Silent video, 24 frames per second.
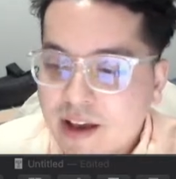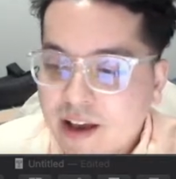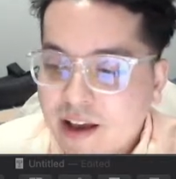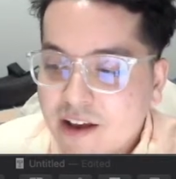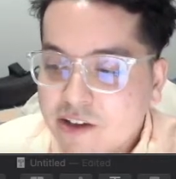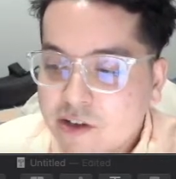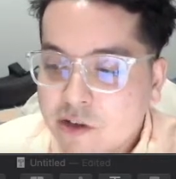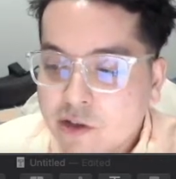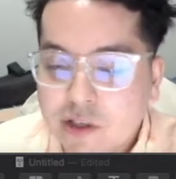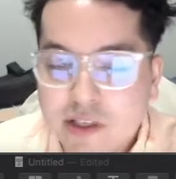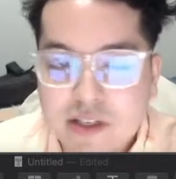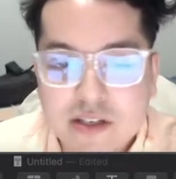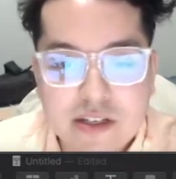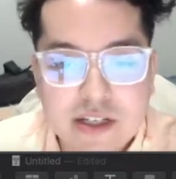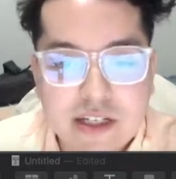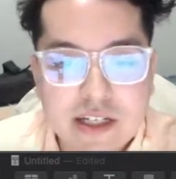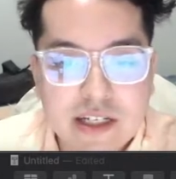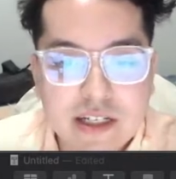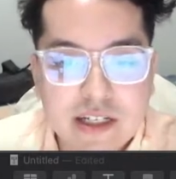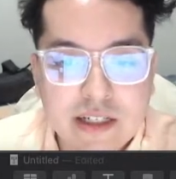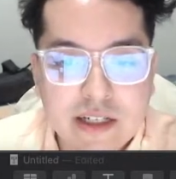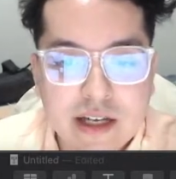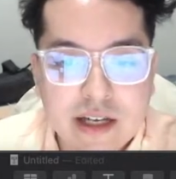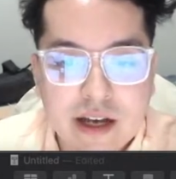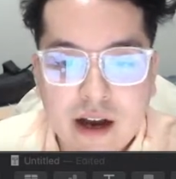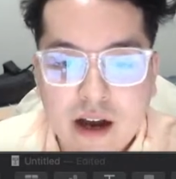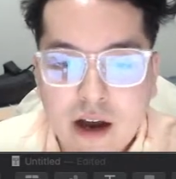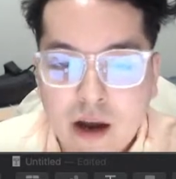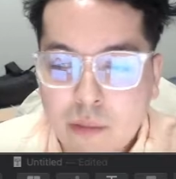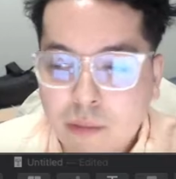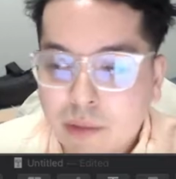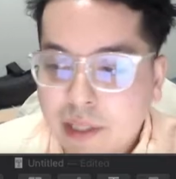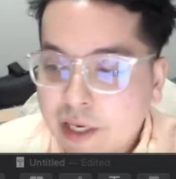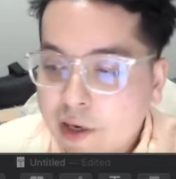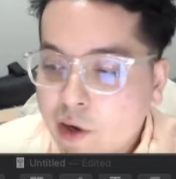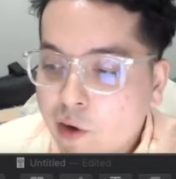So you can see
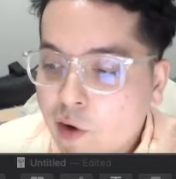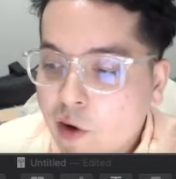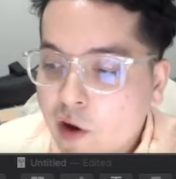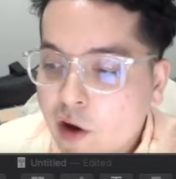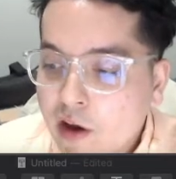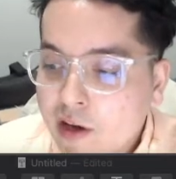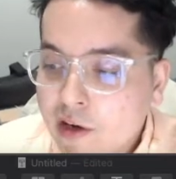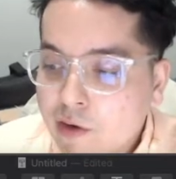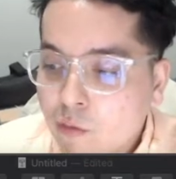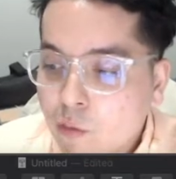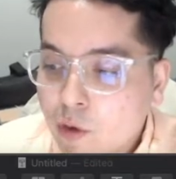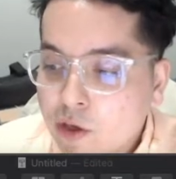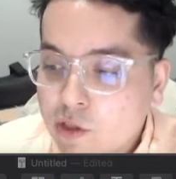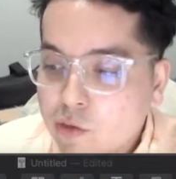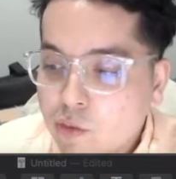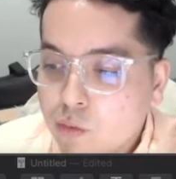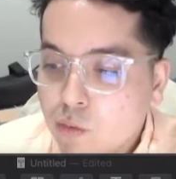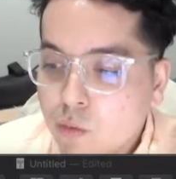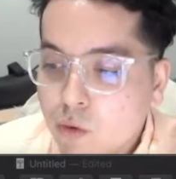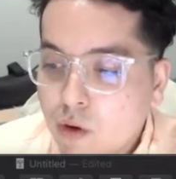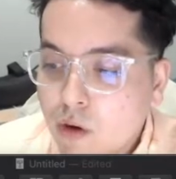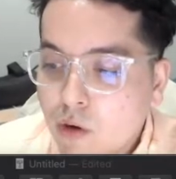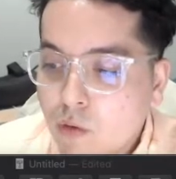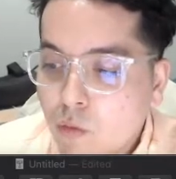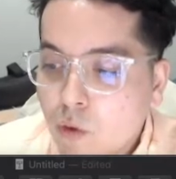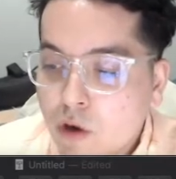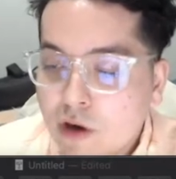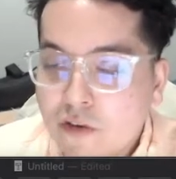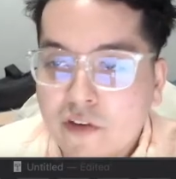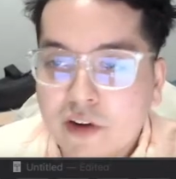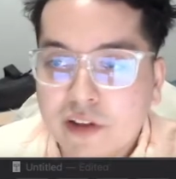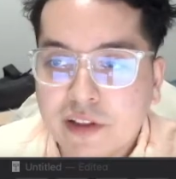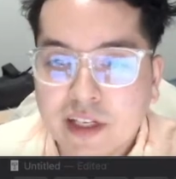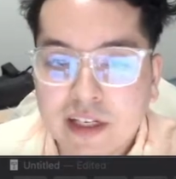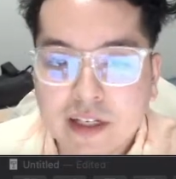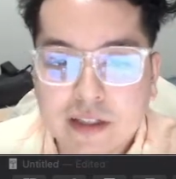later on, once one of our
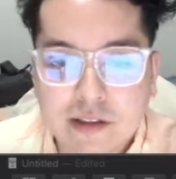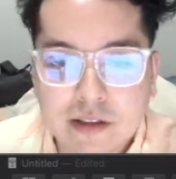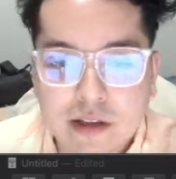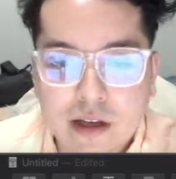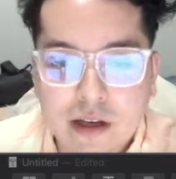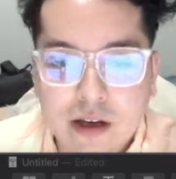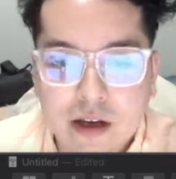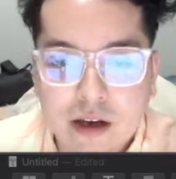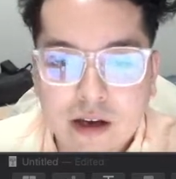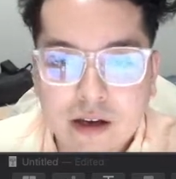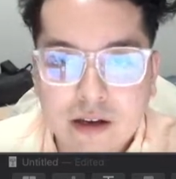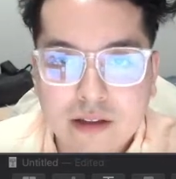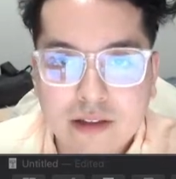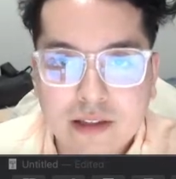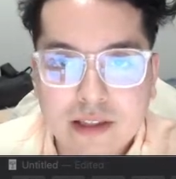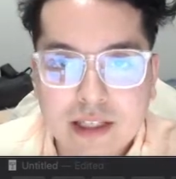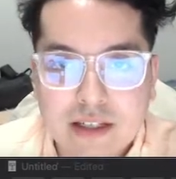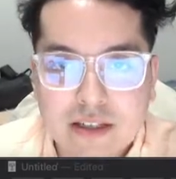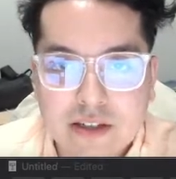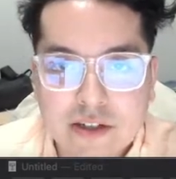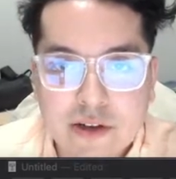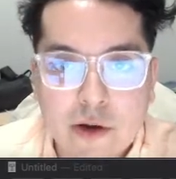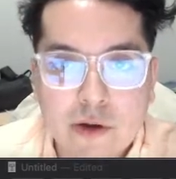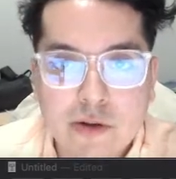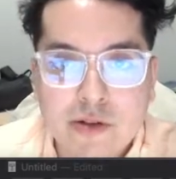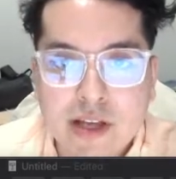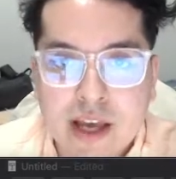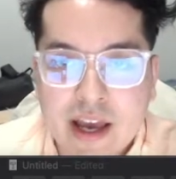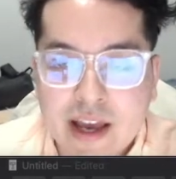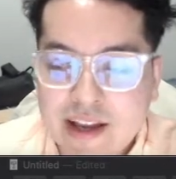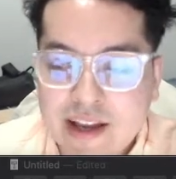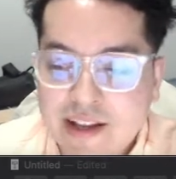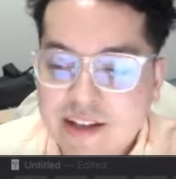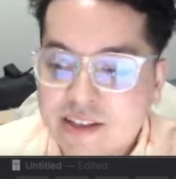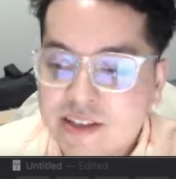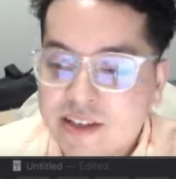linked list nodes
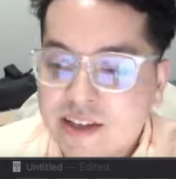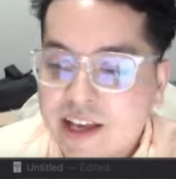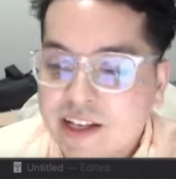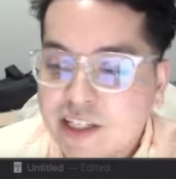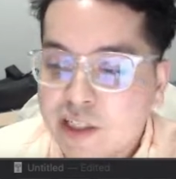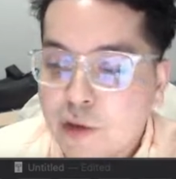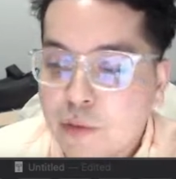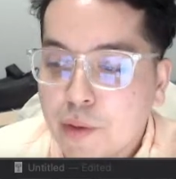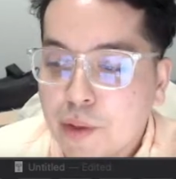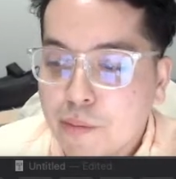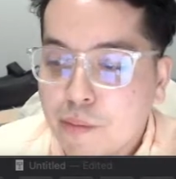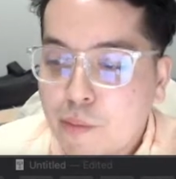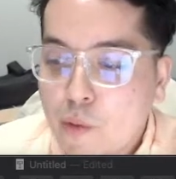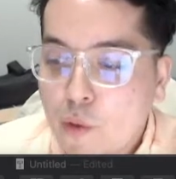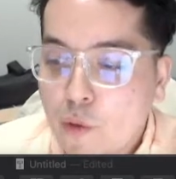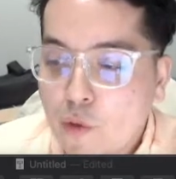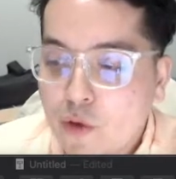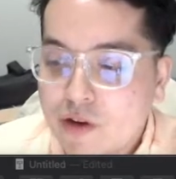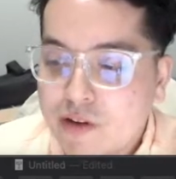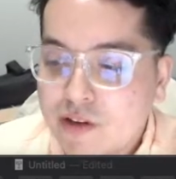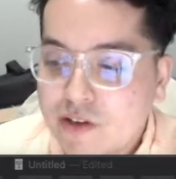ends, that's going to be important.